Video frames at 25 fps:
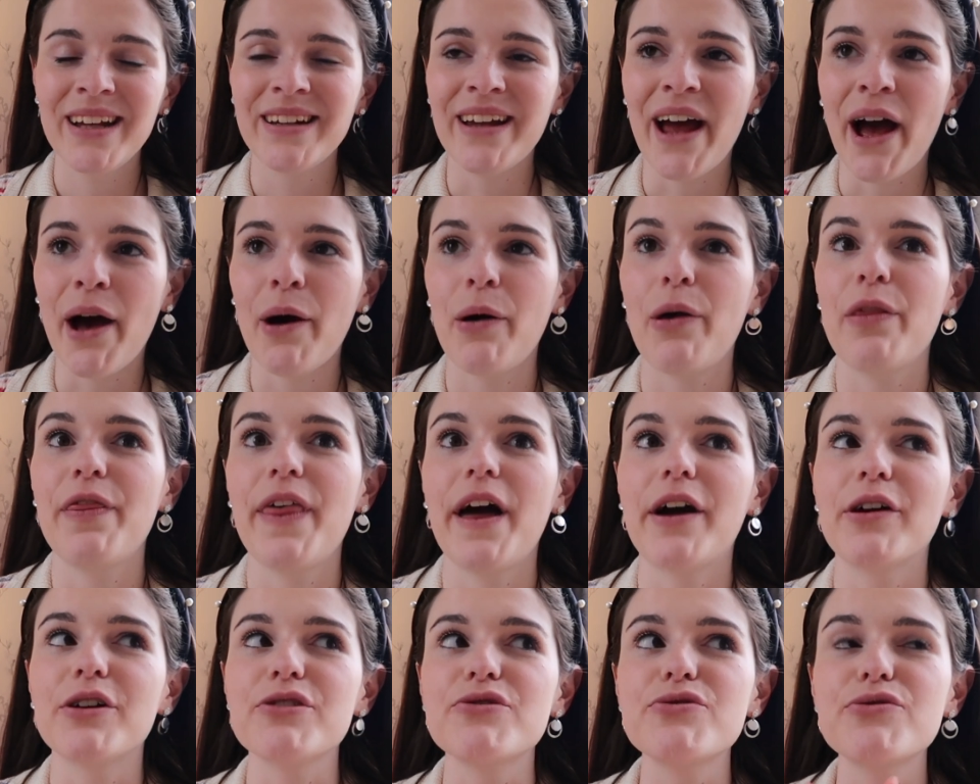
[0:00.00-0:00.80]
Now,
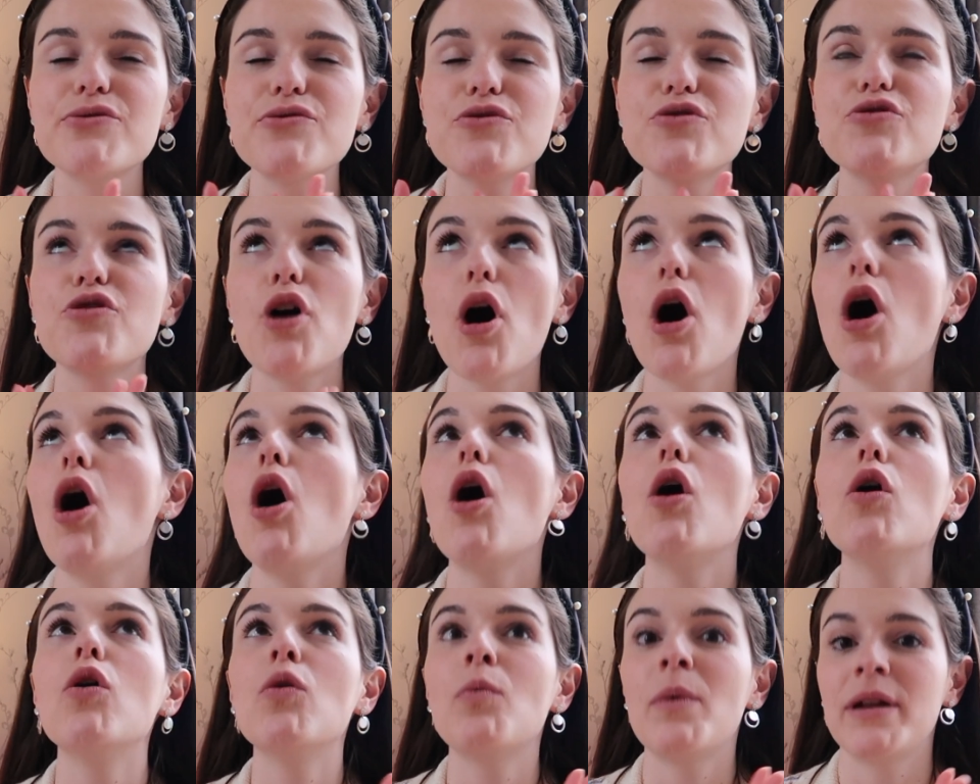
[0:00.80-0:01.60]
there are
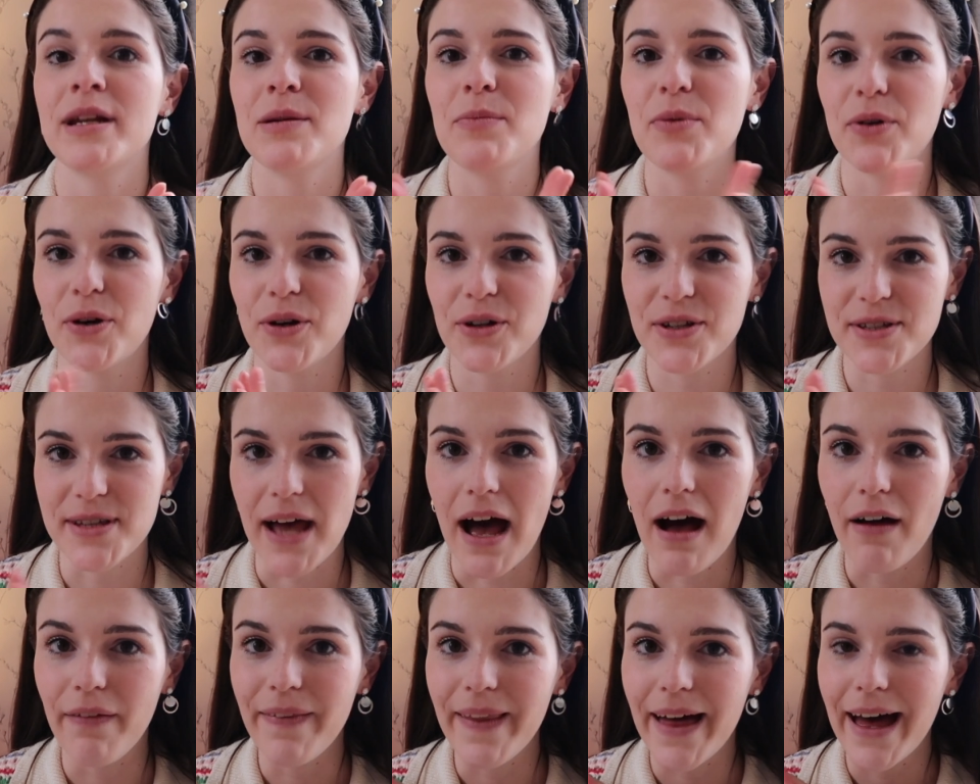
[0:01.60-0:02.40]
so many books
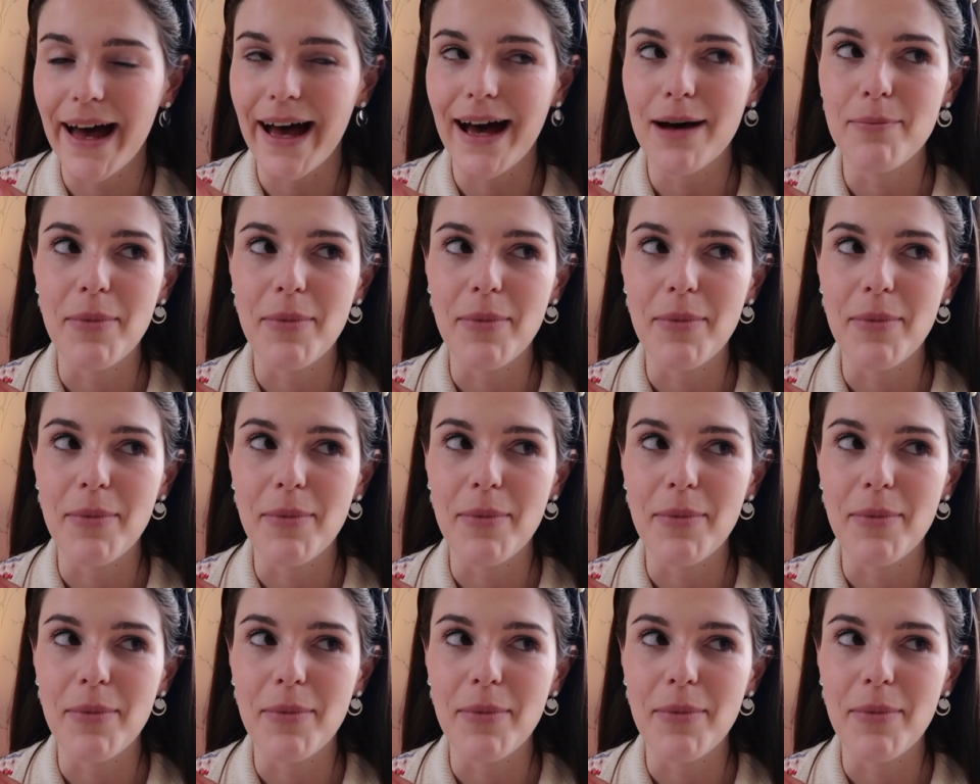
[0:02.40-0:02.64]
out there